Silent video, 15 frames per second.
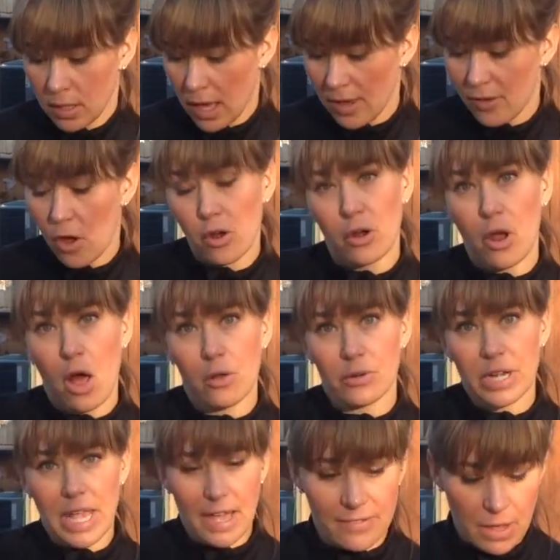I
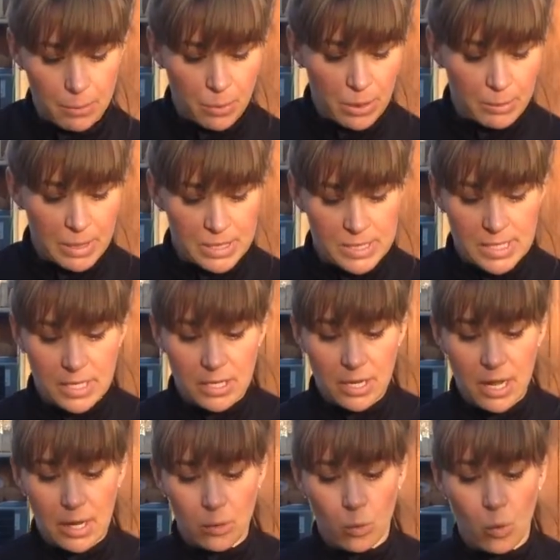already that pre-mixed here,
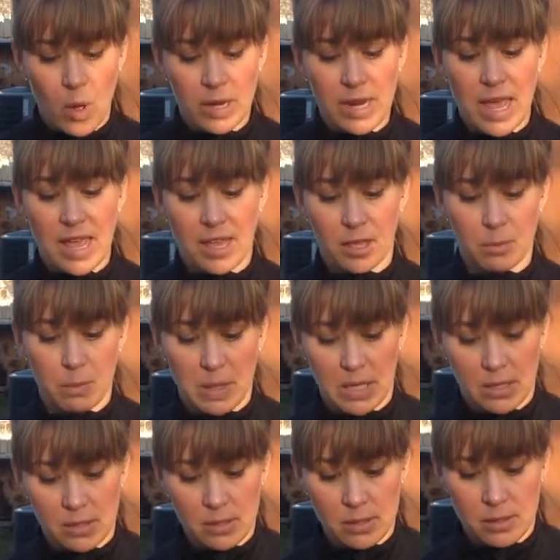and 1 egg
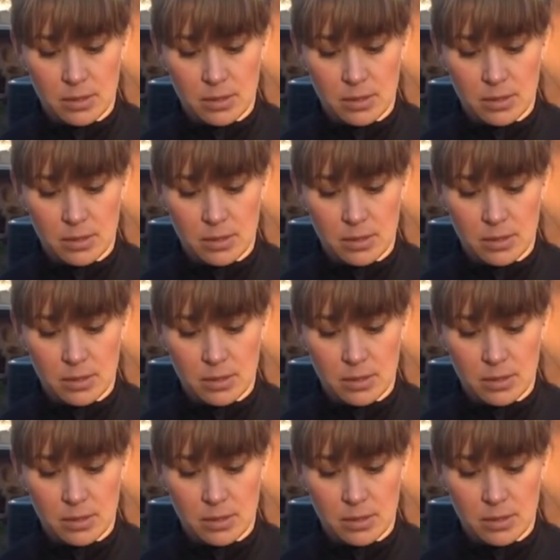beaten.